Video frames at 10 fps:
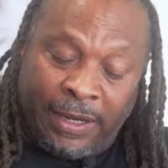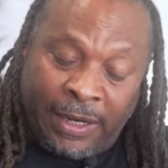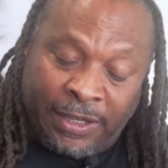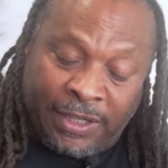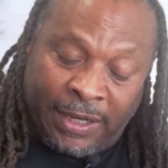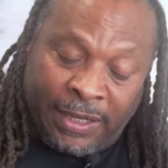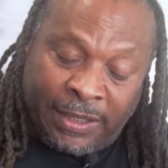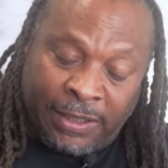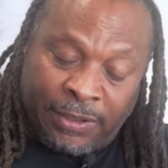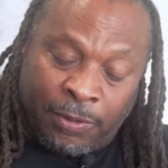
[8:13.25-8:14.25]

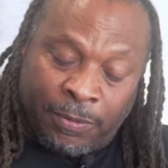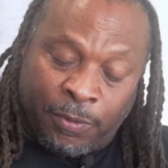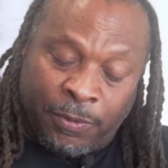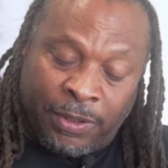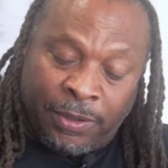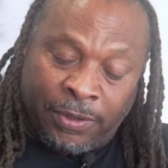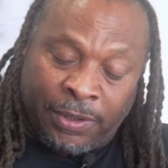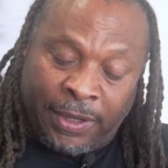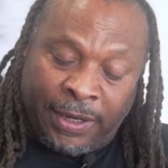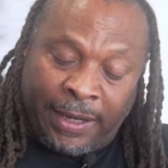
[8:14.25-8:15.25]
EH&S at Scripps Research
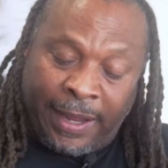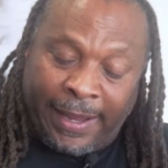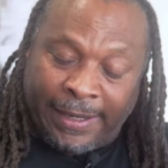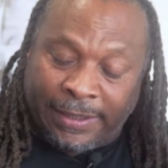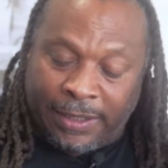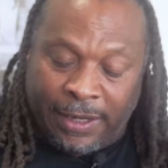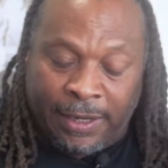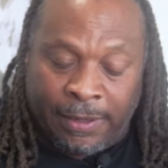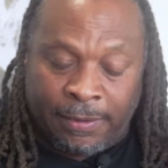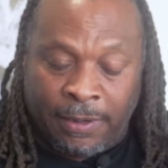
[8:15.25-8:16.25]
Clinic has
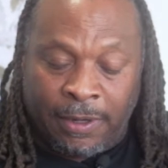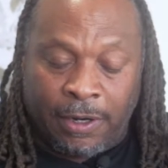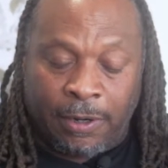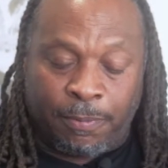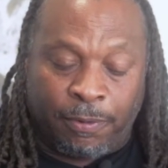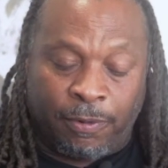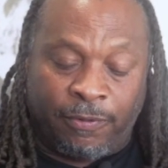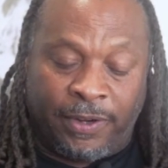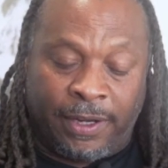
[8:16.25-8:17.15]
approved